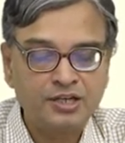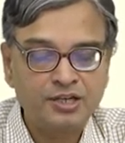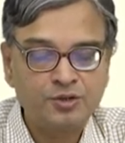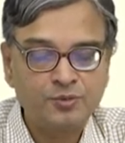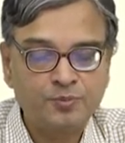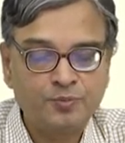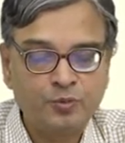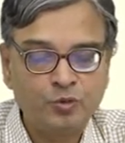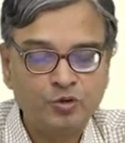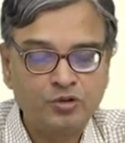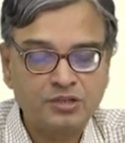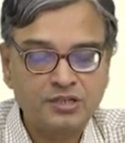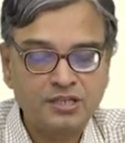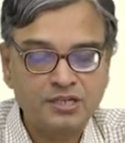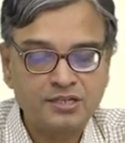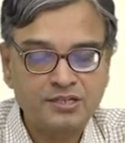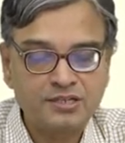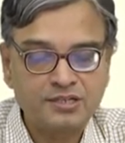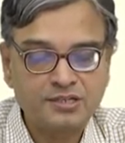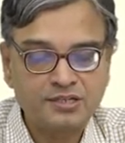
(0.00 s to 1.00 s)
you put
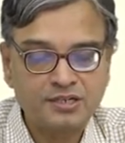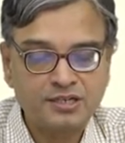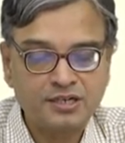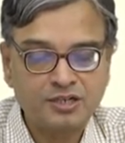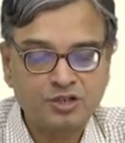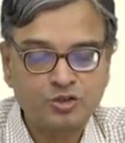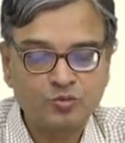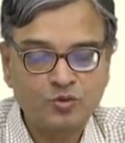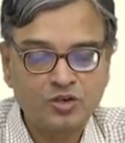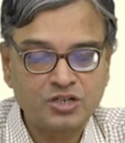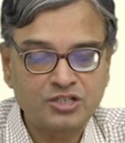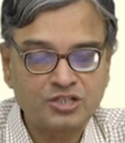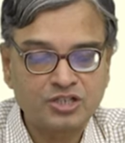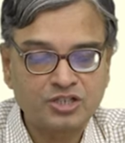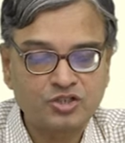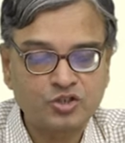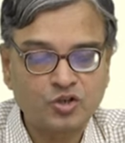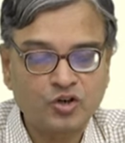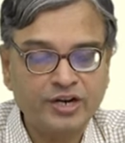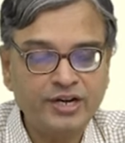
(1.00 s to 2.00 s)
this uh, towards the
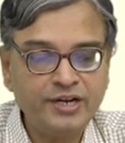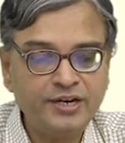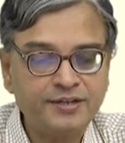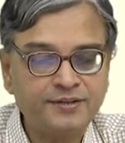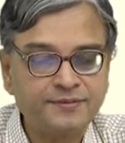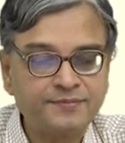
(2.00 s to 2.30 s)
joint,